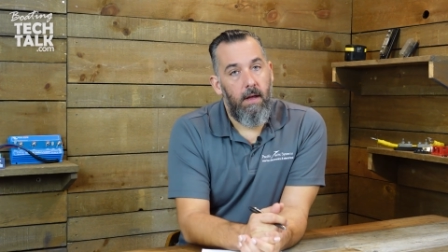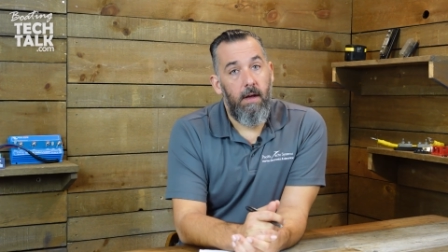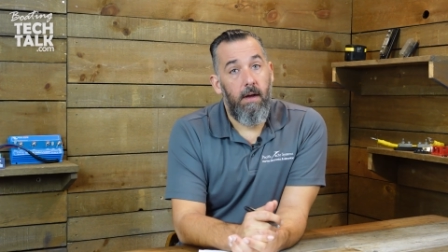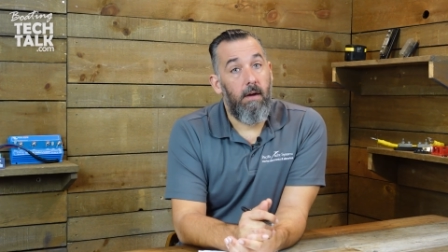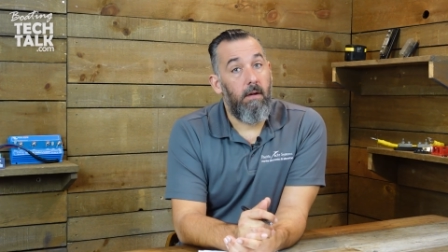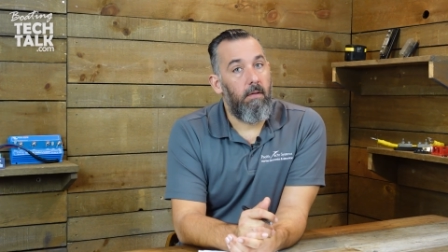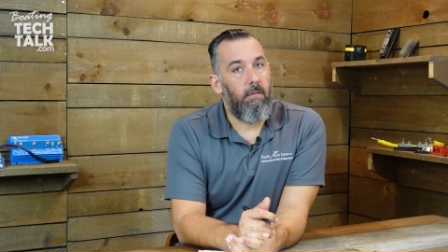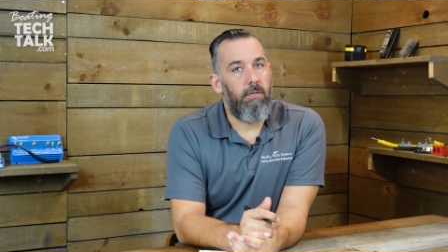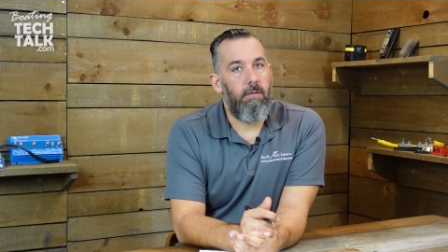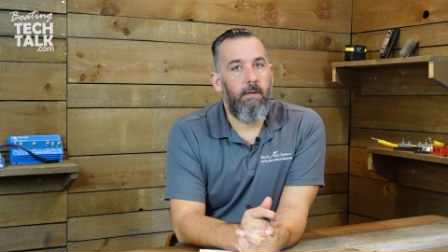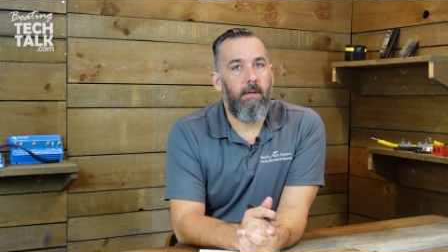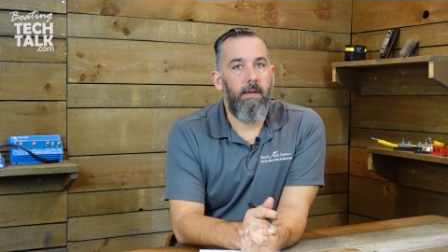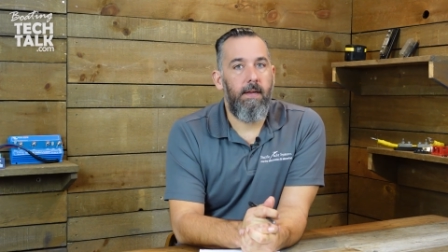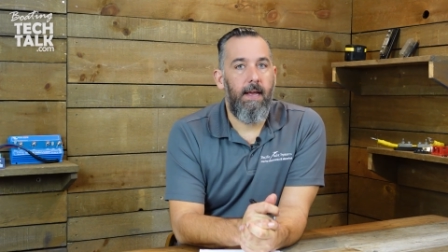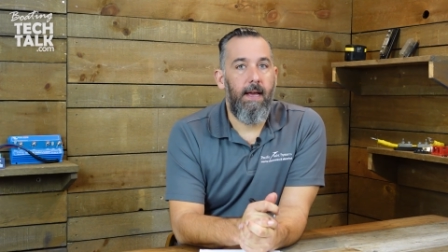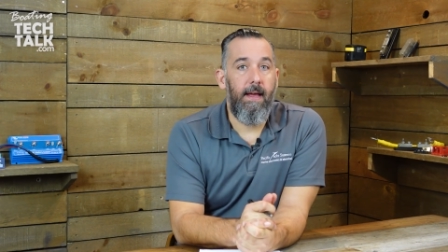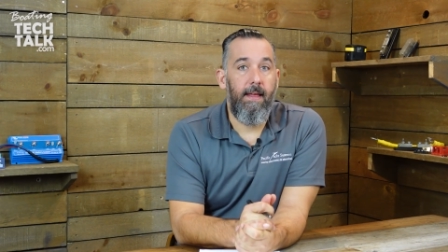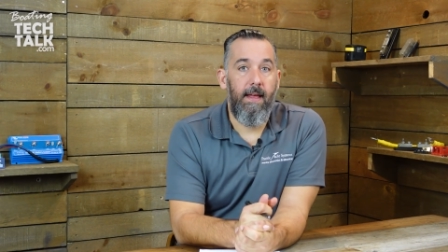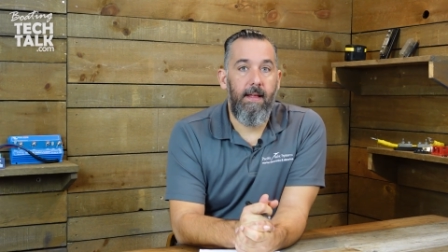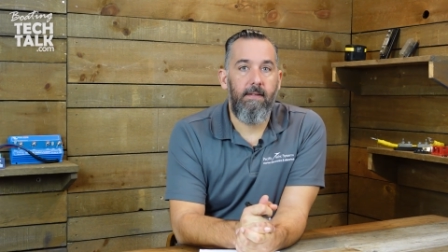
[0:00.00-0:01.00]
Oh,
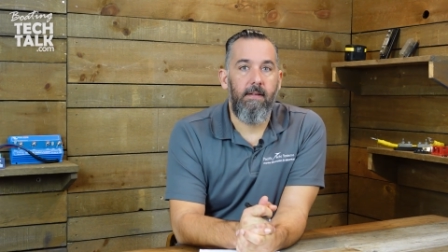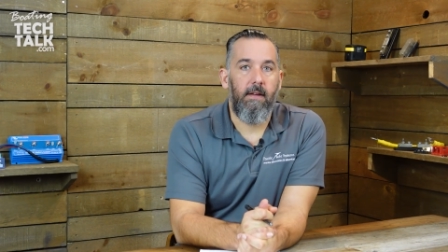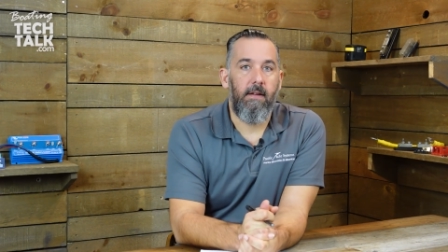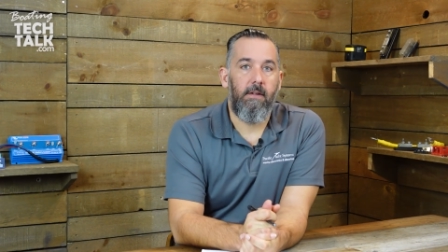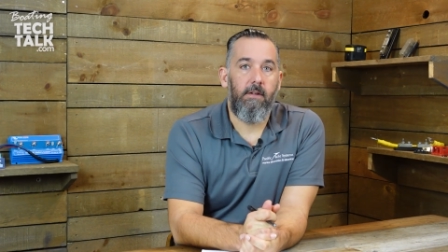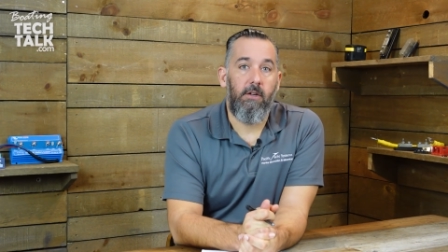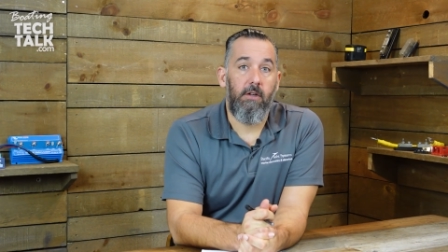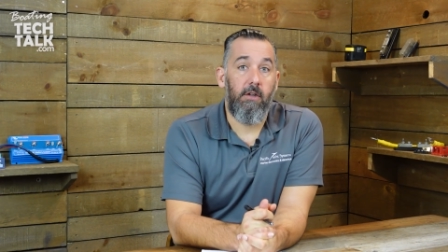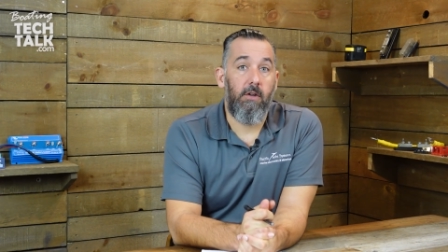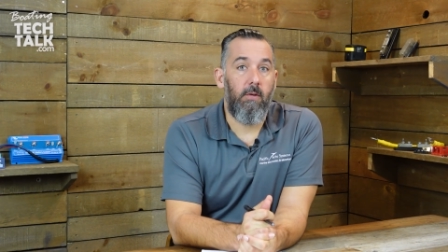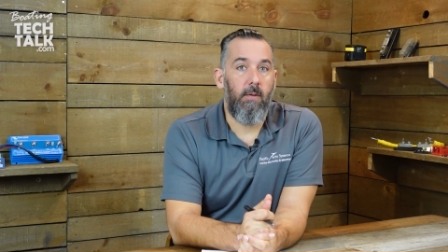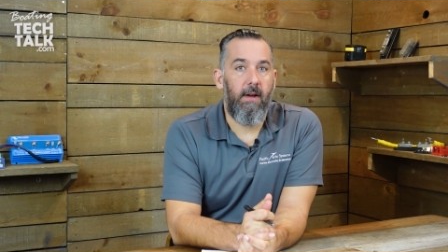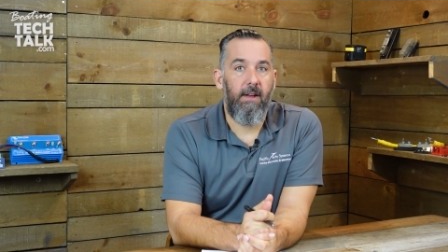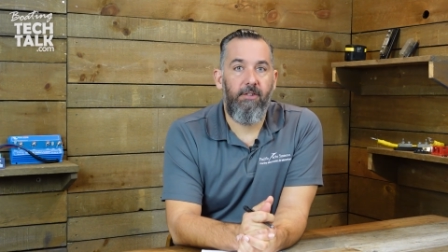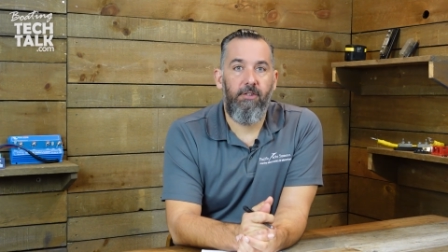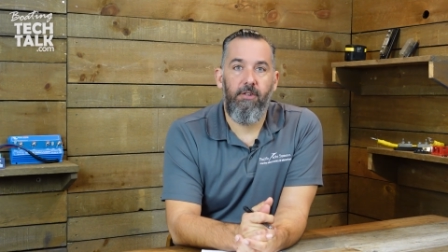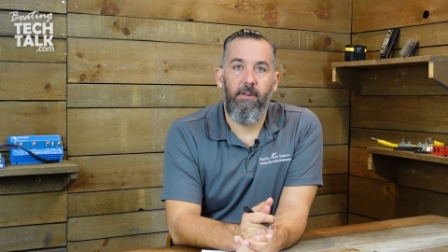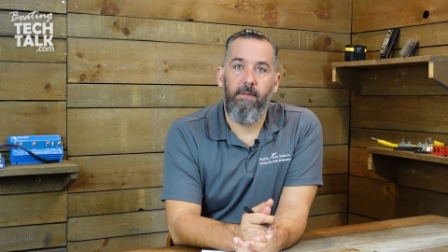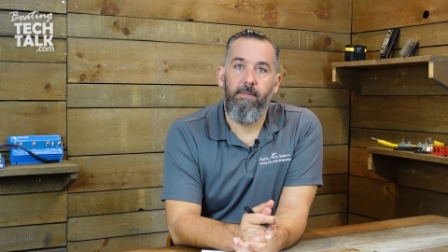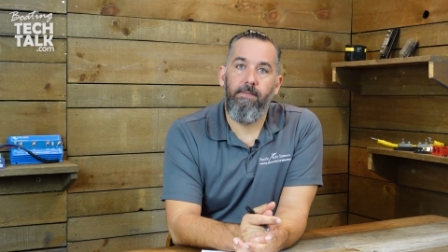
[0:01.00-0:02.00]
yeah, that's a good
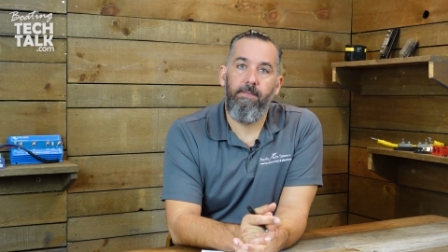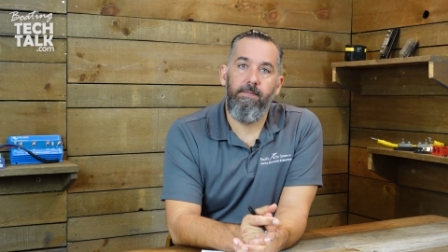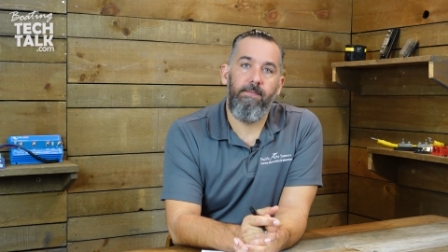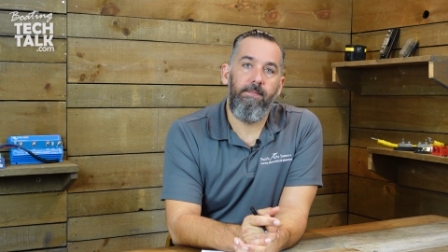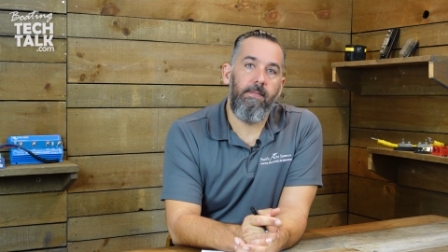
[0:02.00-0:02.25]
question.